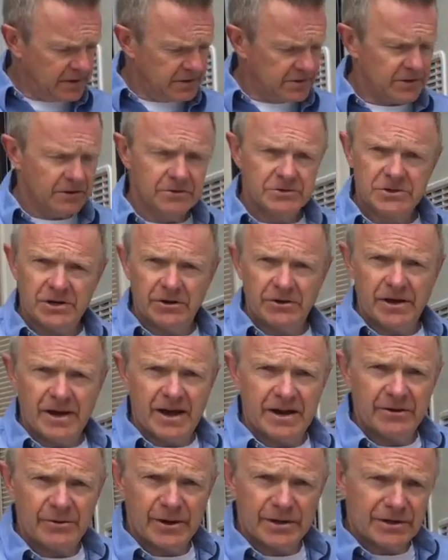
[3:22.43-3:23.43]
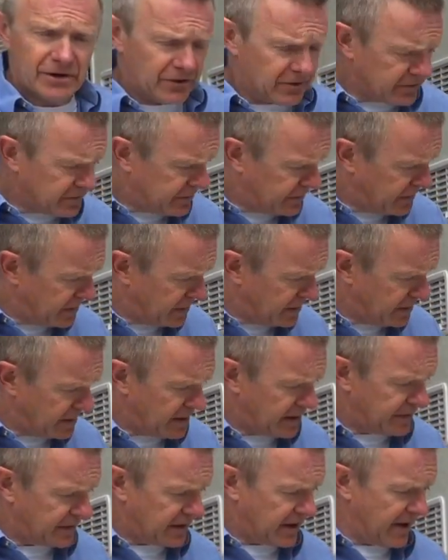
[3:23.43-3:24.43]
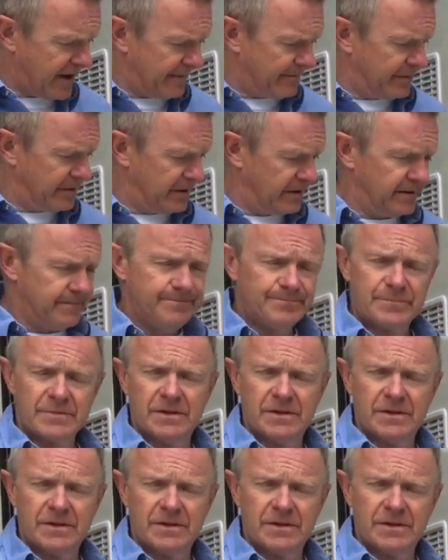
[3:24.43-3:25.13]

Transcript: So I'll show you how to unlock the cap here.